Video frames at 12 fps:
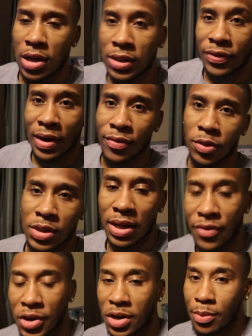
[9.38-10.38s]
Now it's
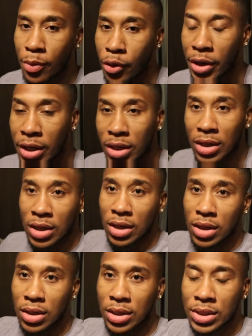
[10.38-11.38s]
5.07 in the morning.
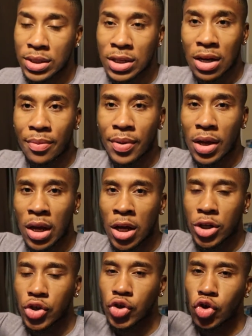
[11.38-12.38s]
This is going to be
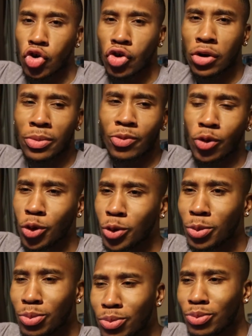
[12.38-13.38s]
a dorm
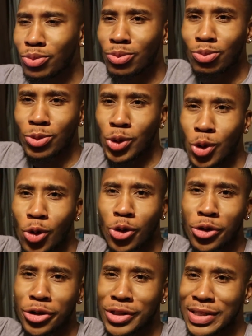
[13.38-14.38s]
room
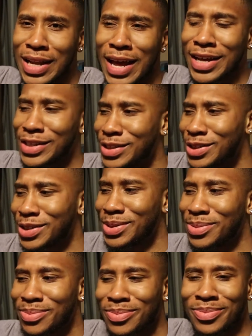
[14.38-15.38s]
tour slash...
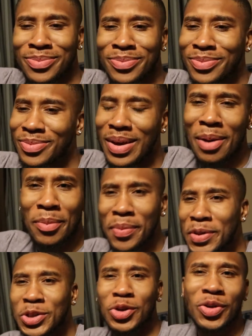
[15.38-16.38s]
I'm going to
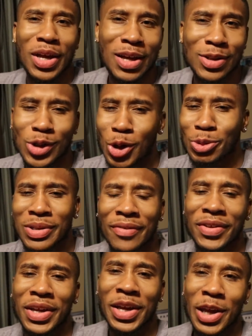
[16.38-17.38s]
be showing y'all dope
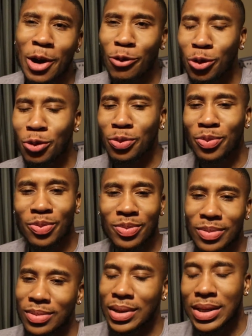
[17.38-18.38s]
stuff to get in your room.
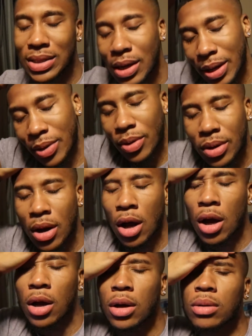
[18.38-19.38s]
Things that,
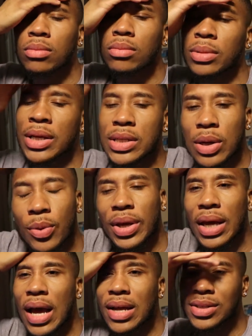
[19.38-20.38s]
um, things that
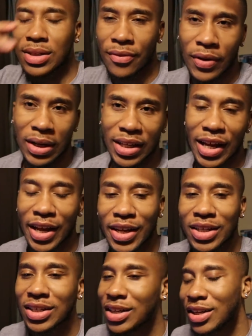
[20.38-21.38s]
we got, stuff like that.